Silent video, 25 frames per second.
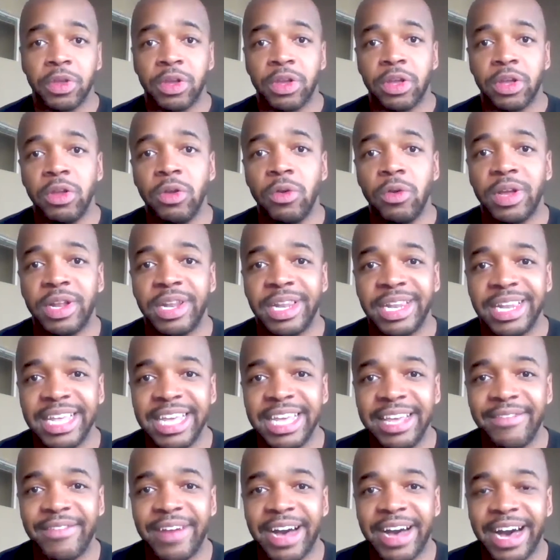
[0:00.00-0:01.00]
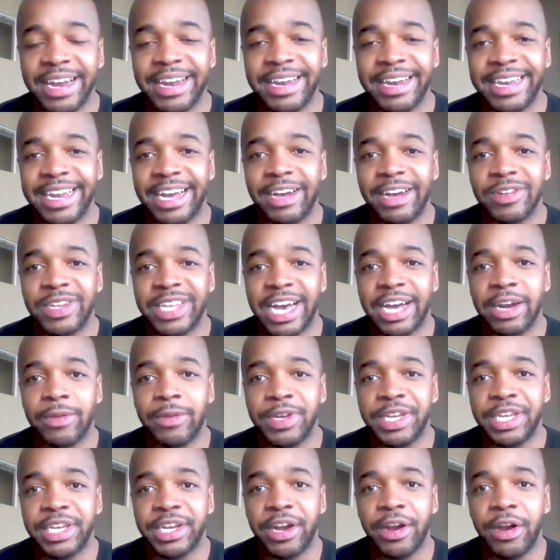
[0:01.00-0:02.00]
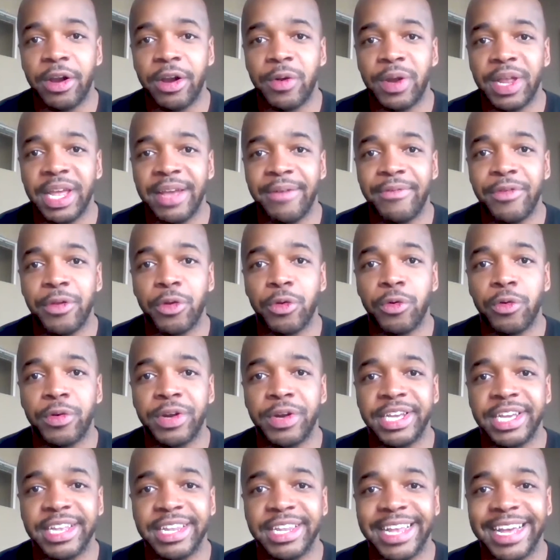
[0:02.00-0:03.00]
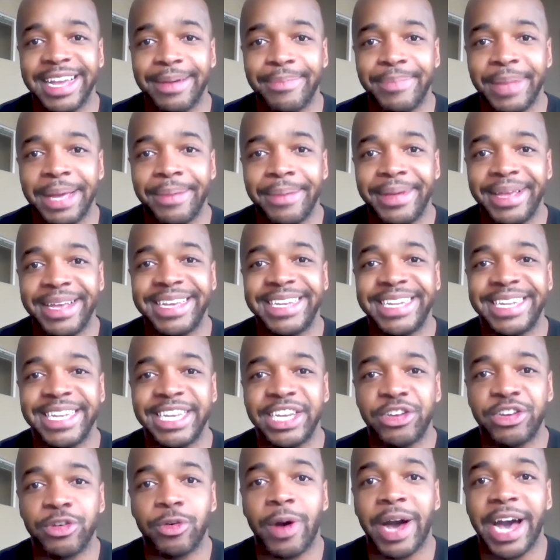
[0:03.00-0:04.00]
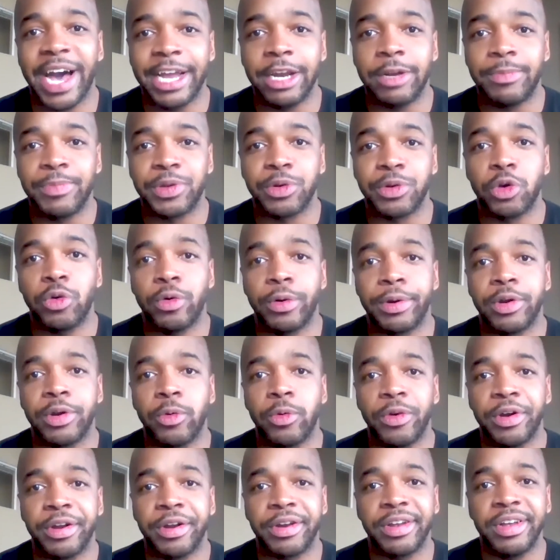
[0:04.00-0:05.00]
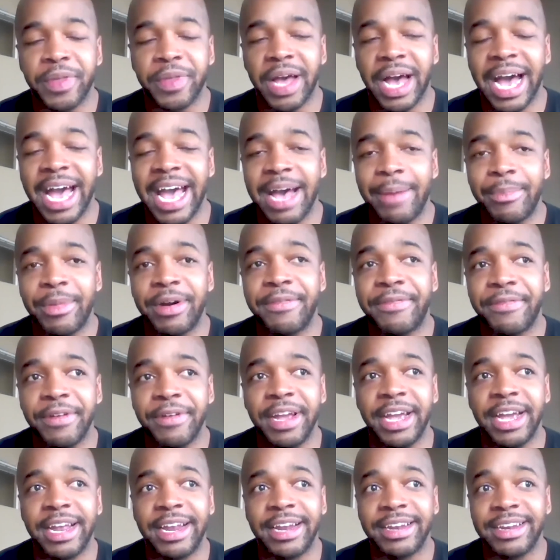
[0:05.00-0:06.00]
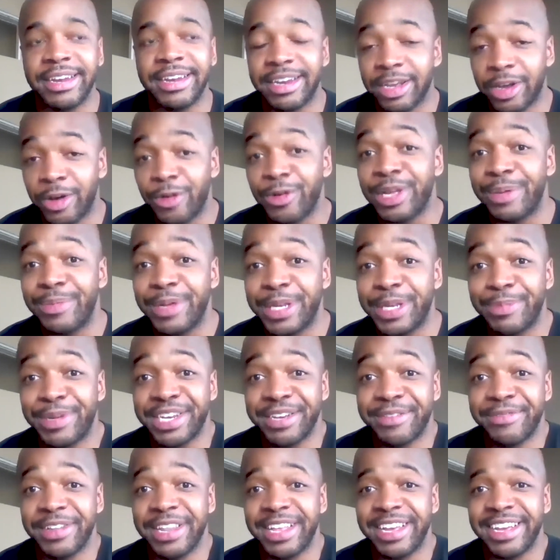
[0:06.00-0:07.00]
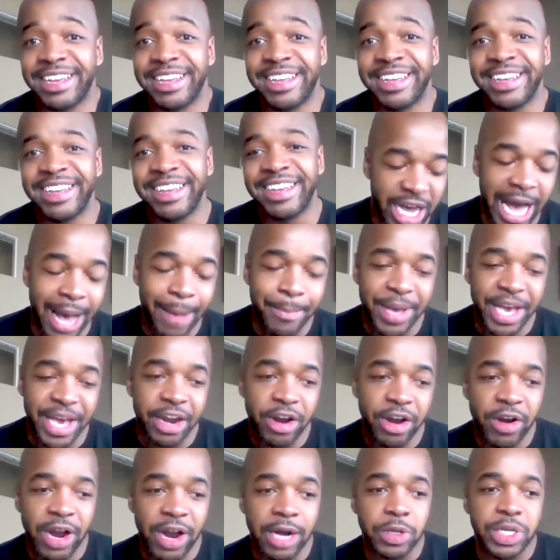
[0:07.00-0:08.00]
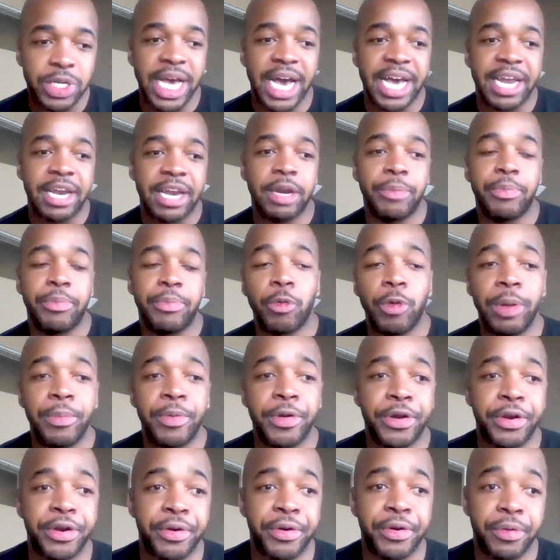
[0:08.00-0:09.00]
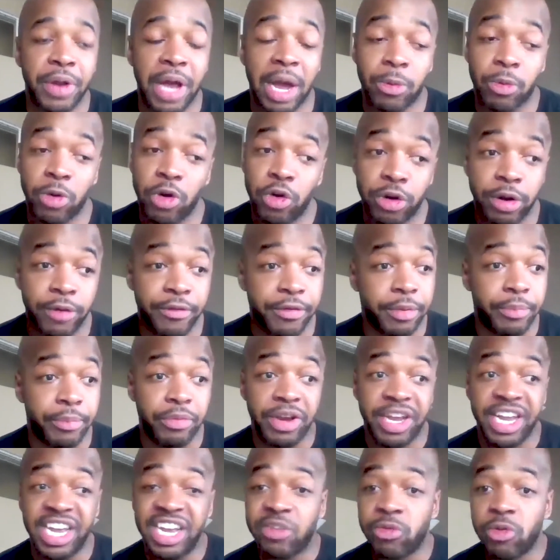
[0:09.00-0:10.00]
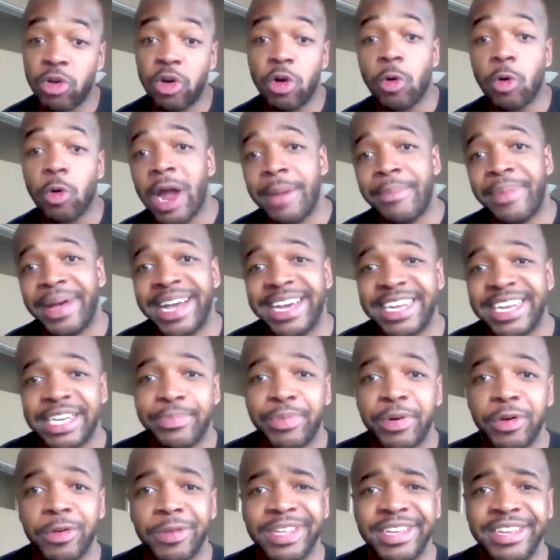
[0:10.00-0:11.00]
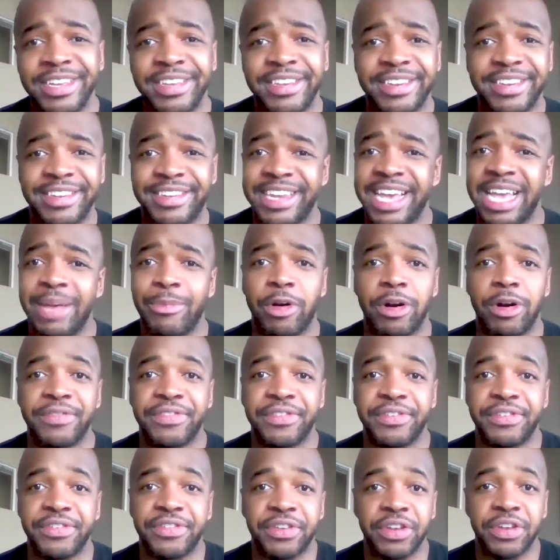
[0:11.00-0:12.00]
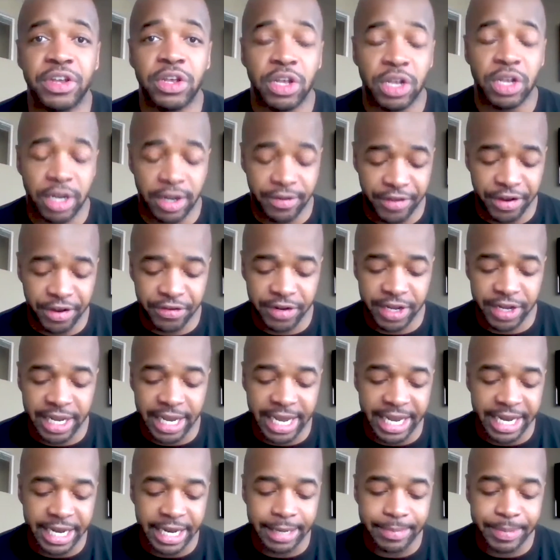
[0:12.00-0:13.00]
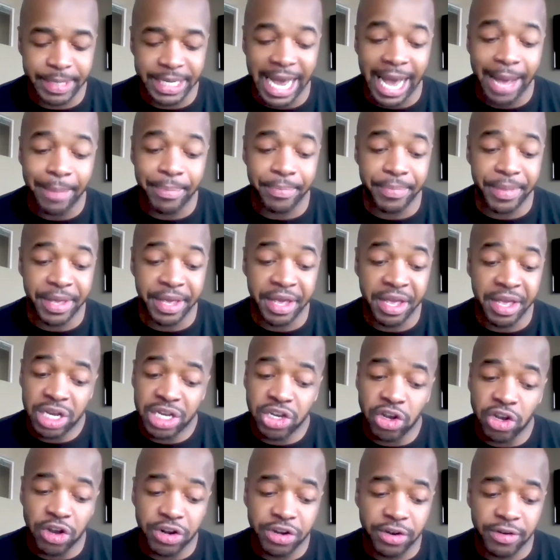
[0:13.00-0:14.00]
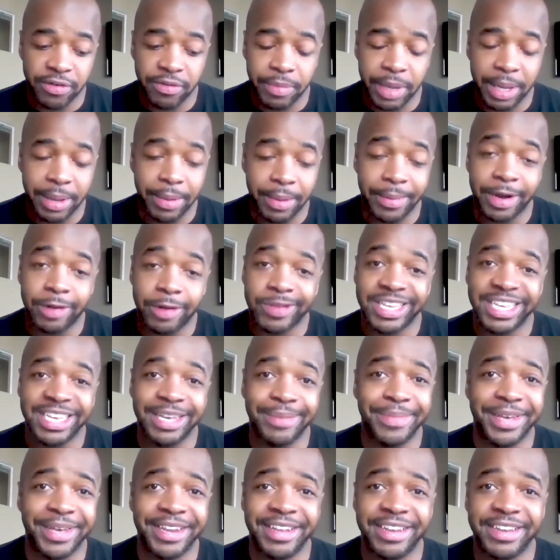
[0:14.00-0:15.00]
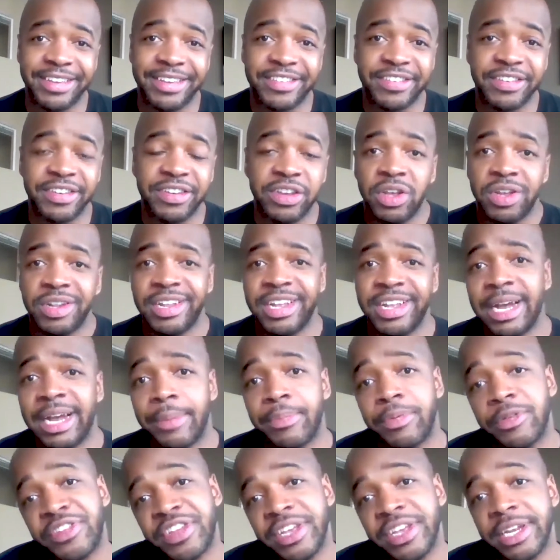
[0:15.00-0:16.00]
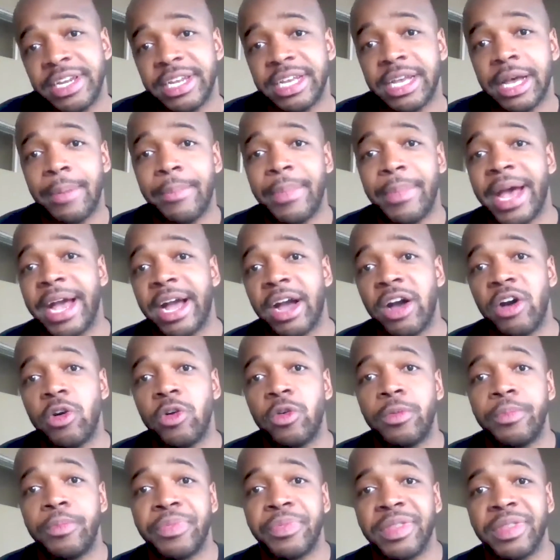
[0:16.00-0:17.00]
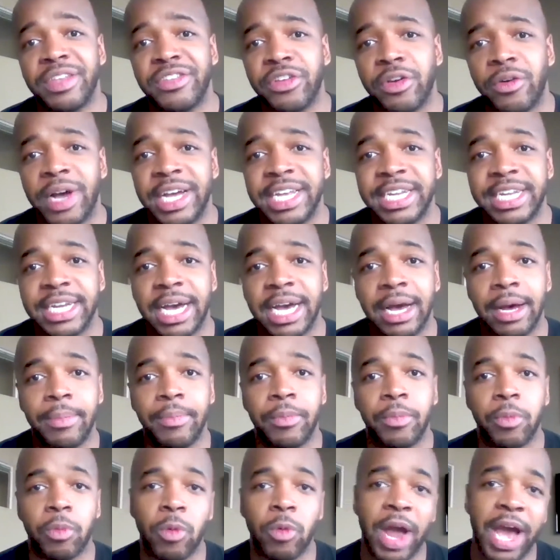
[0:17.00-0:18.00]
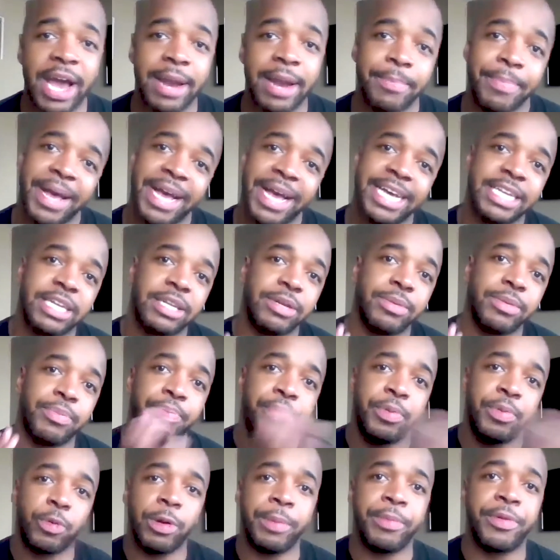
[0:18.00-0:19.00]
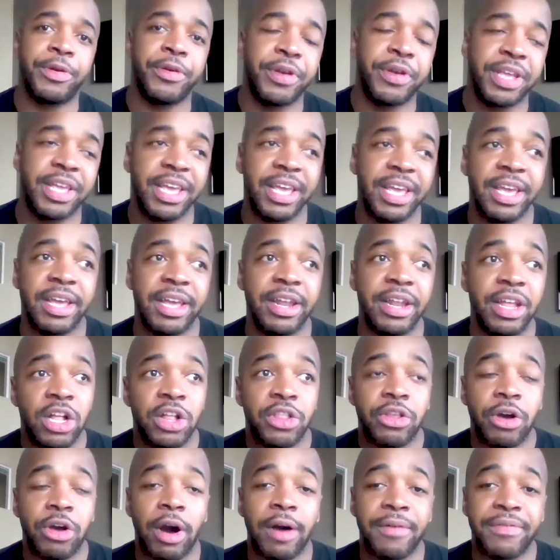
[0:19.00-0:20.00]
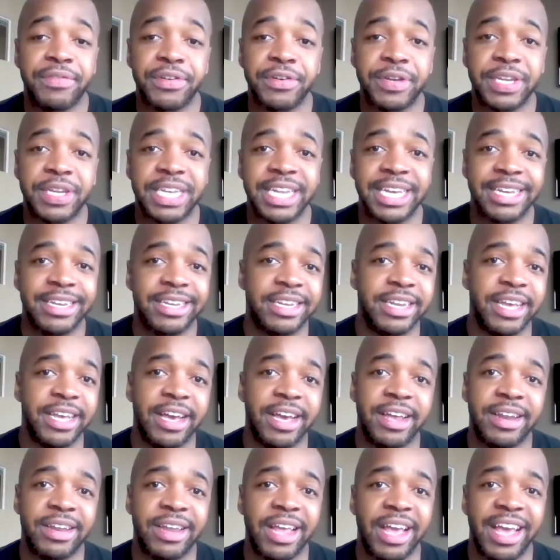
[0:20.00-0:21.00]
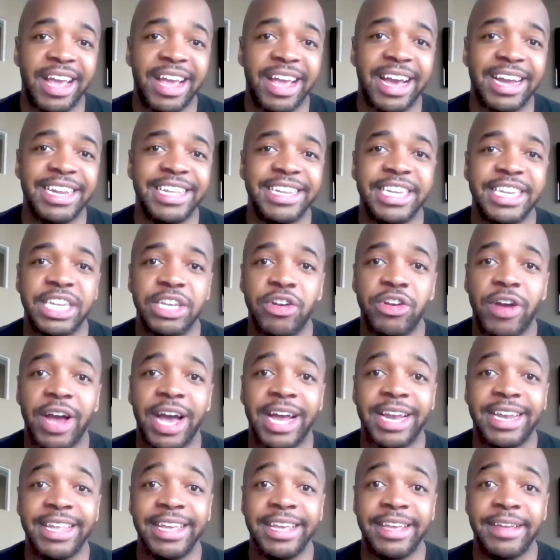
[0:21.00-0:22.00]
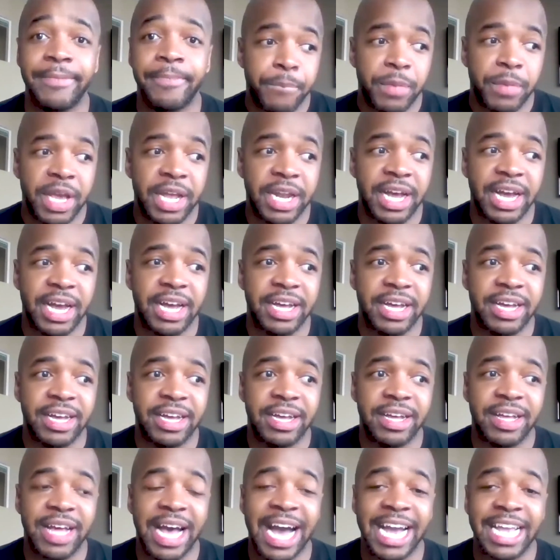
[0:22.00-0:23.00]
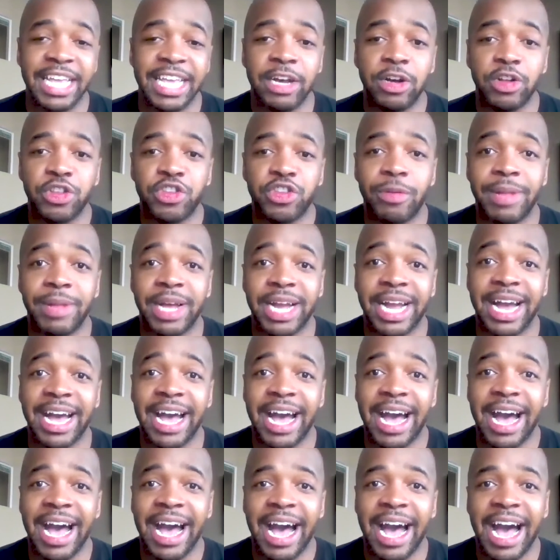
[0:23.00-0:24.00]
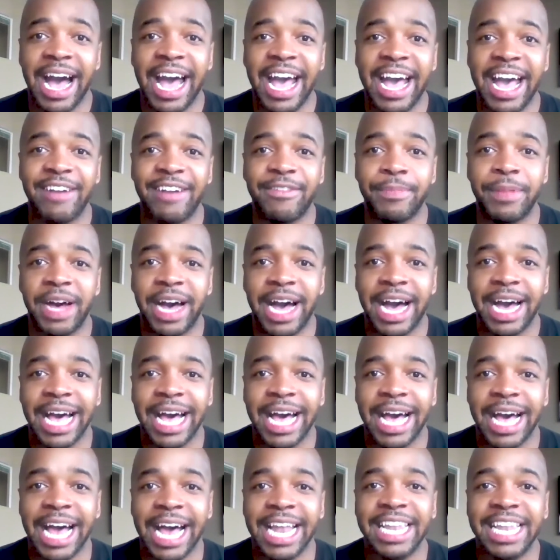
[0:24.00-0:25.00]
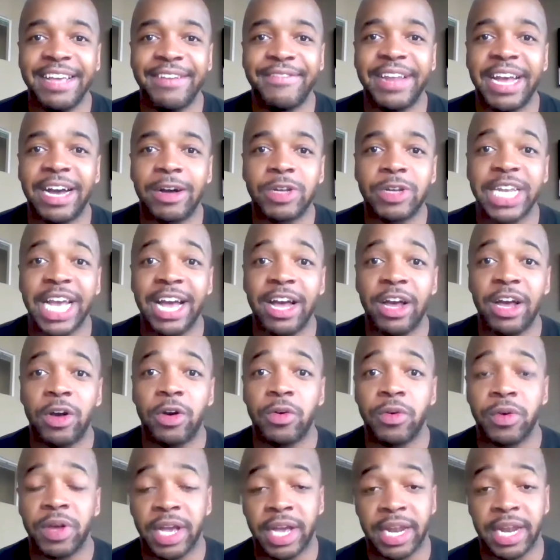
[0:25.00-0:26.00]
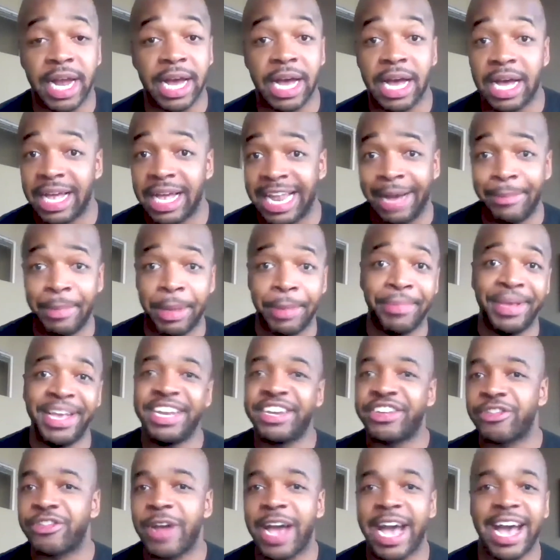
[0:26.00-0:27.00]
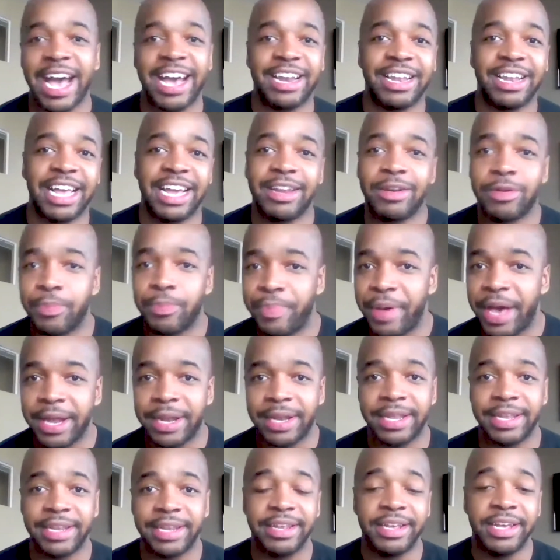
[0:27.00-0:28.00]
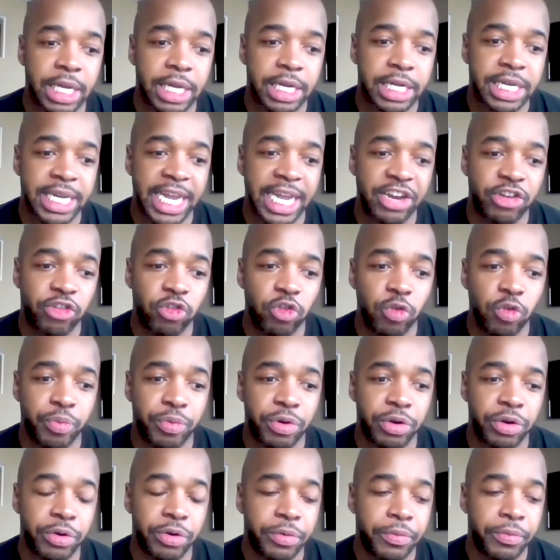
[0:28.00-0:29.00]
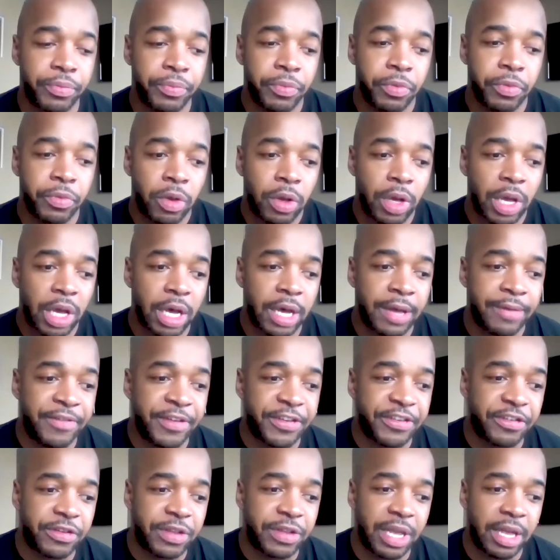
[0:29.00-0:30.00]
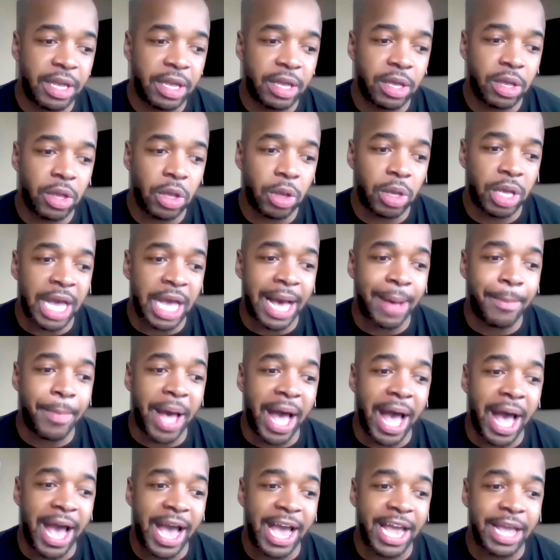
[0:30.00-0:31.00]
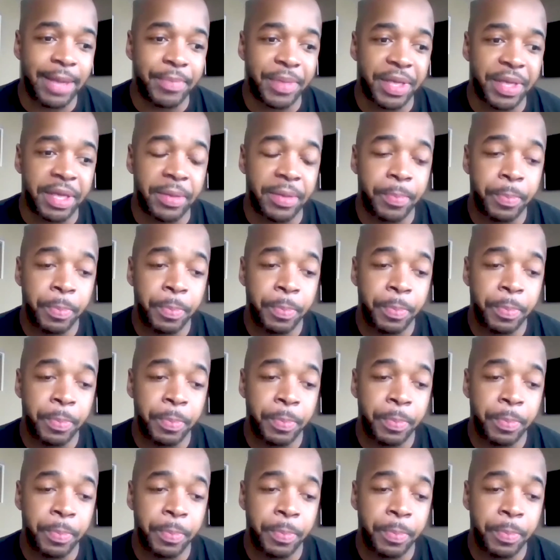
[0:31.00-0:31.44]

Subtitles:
leave out of downtown and return if you're going to get like maybe essential items or going to work. I had my friend go get me some Chick-fil-A. I met her outside of the perimeter. I rode over the bridge, rode right past the police. The same officers, eventually I ended up stopping me. Talked to her for maybe about 10 minutes. Then I proceeded to come back home. So as I'm riding past the perimeter again, the officer states that, hey, I need to see your ID. And I yelled to him like, I live downtown, and I'm in mid-stride, like pedaling. A state trooper eventually got behind me.